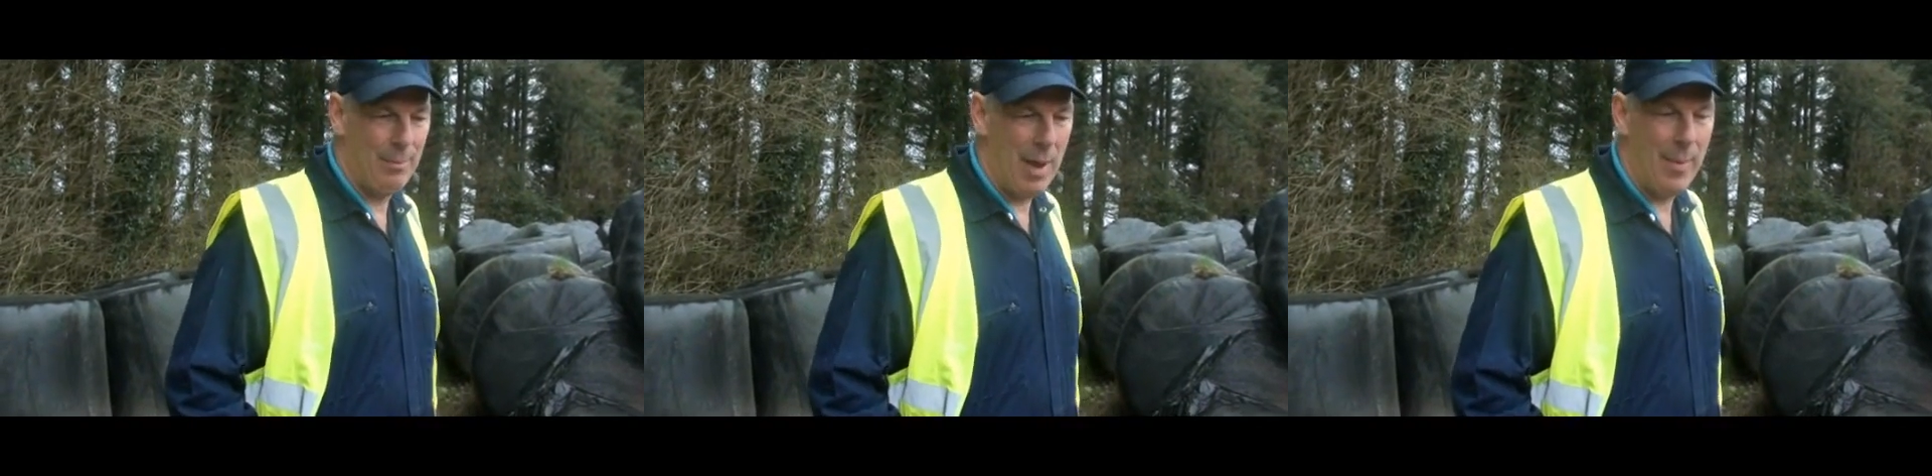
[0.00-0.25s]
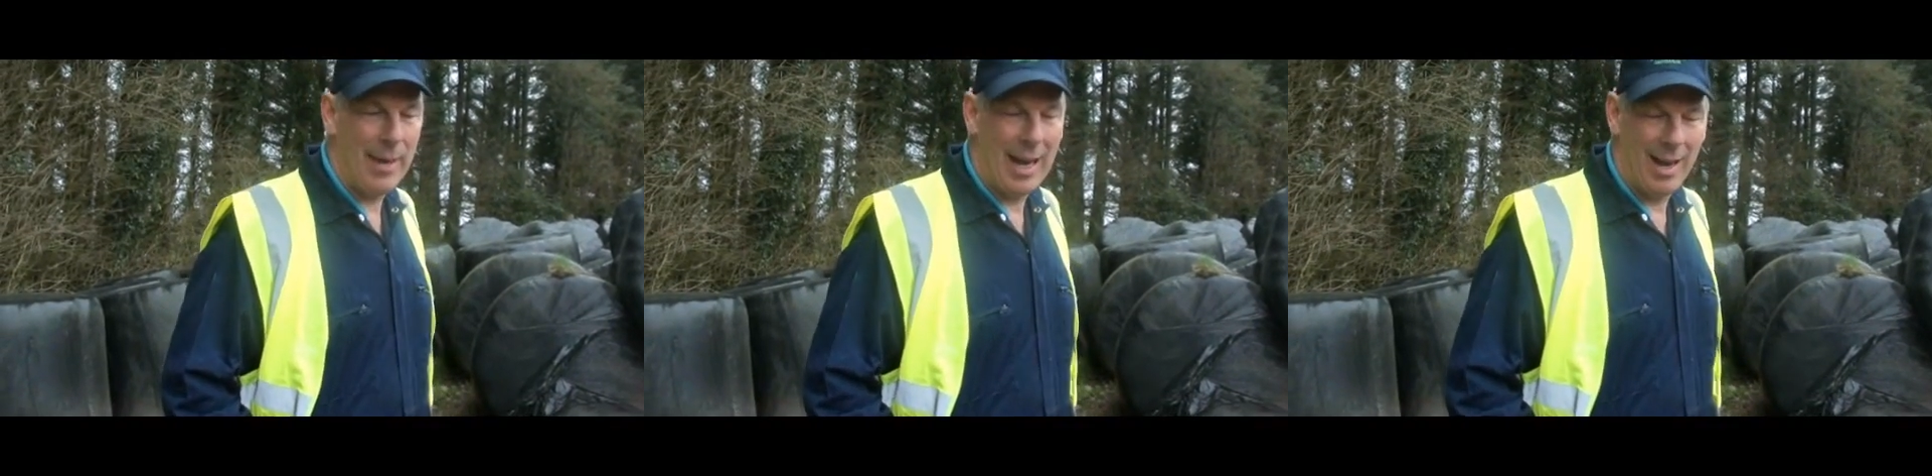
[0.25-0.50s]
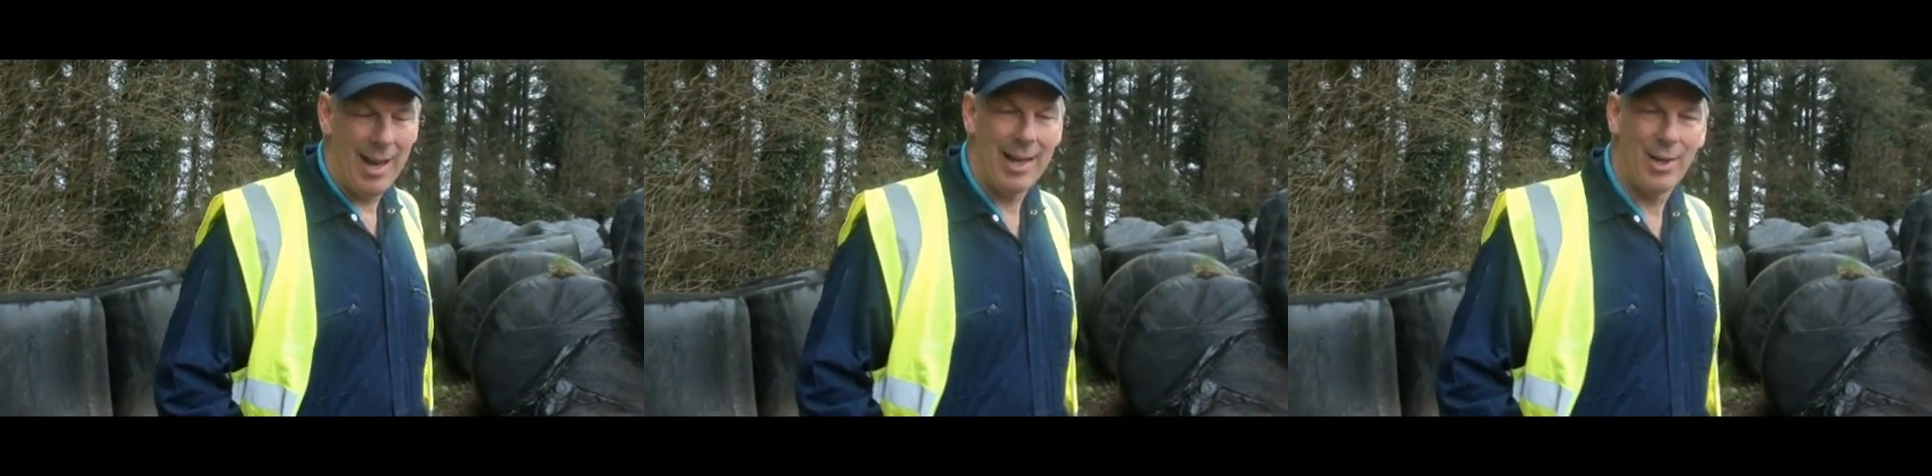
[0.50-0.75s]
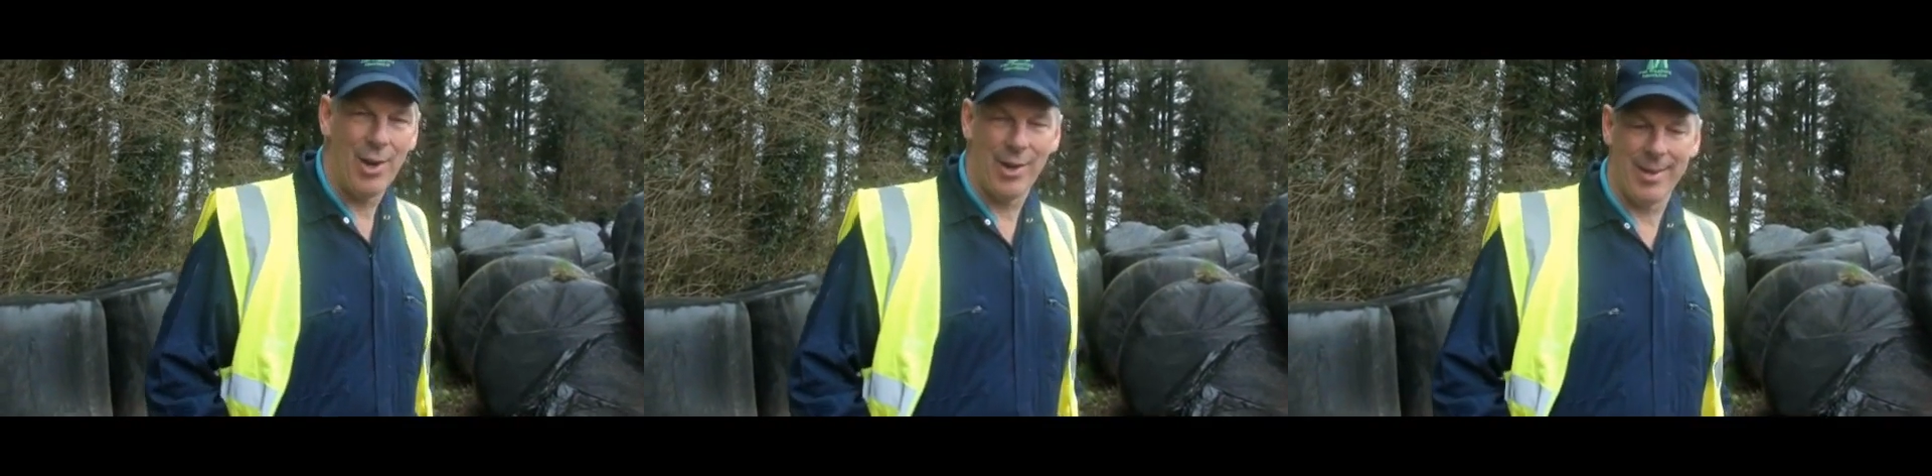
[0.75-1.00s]
maybe a
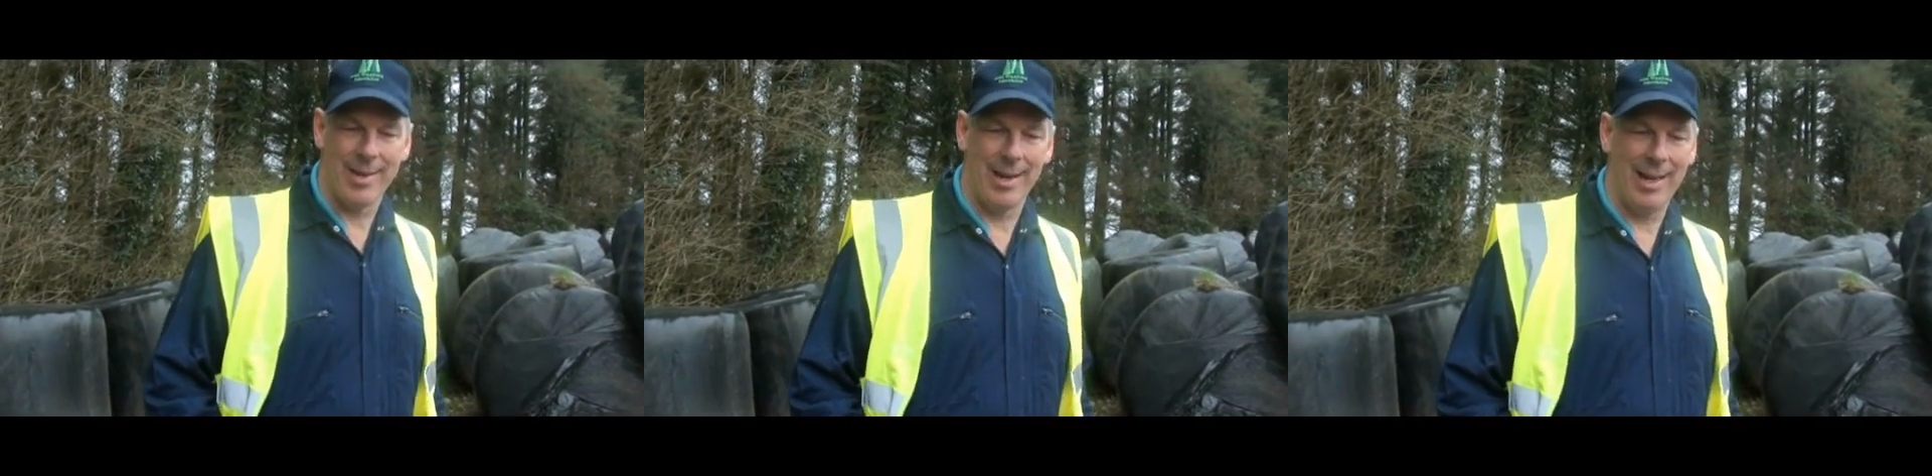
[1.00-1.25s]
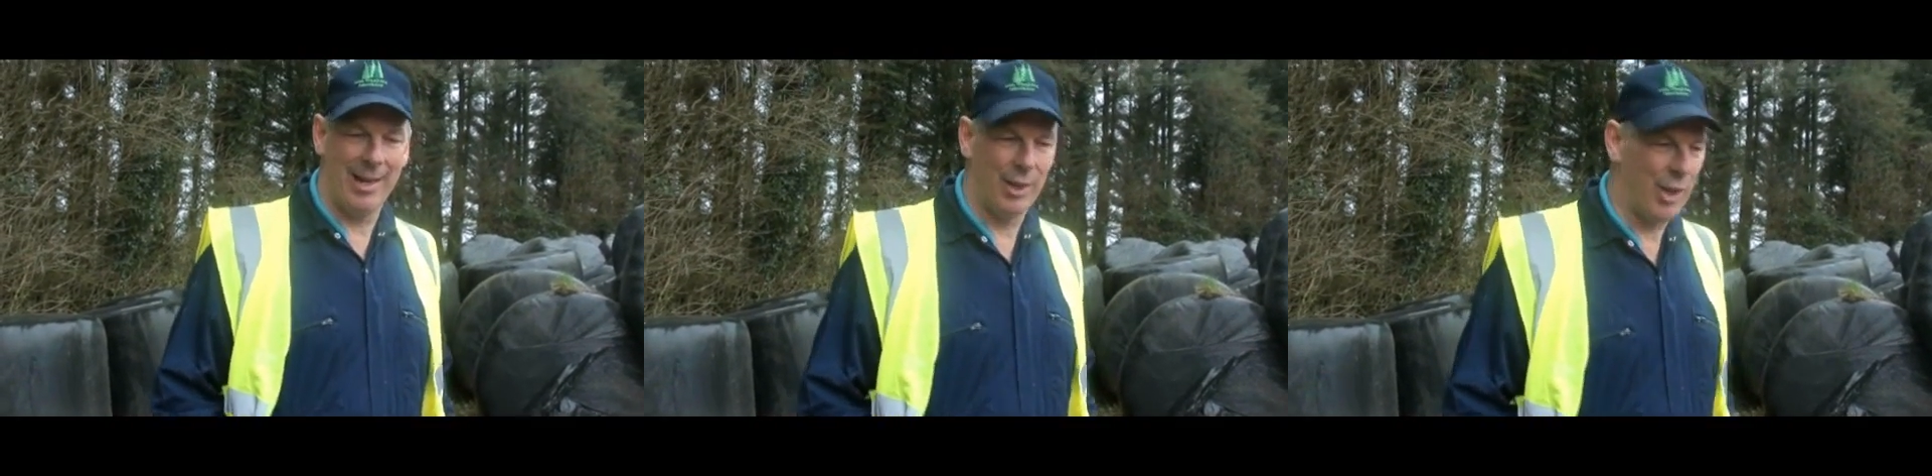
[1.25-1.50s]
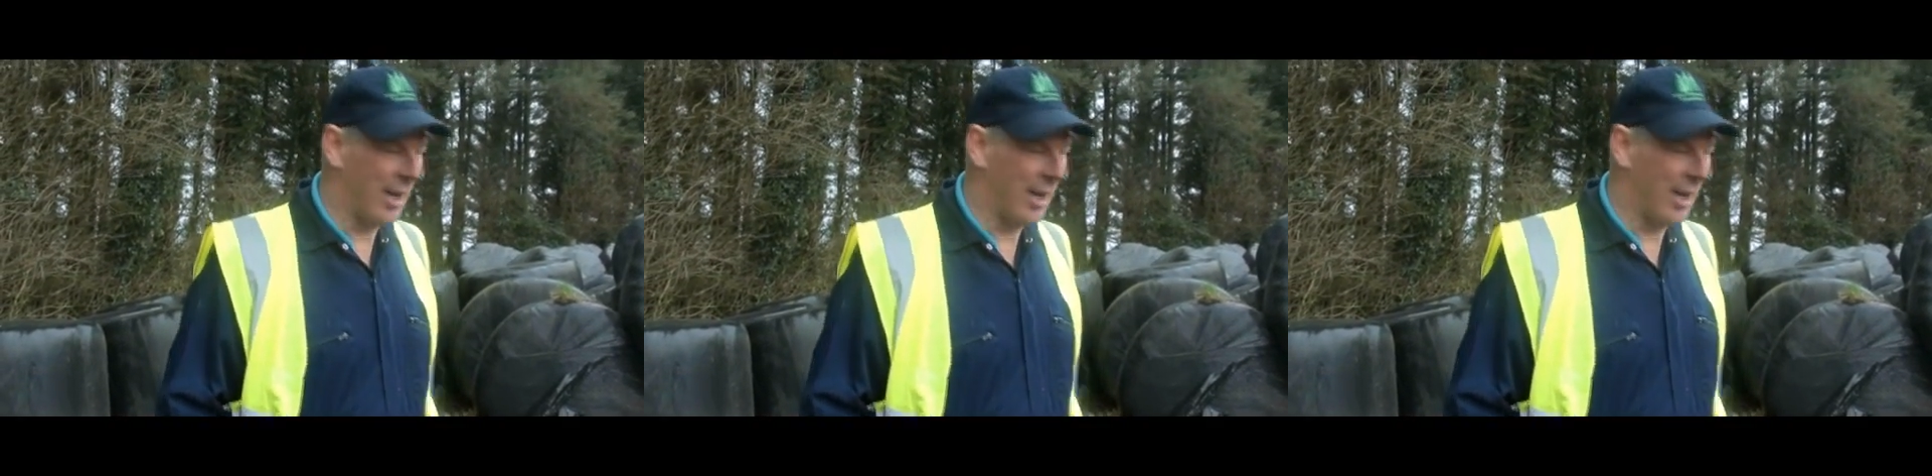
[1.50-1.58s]
light cut of silage,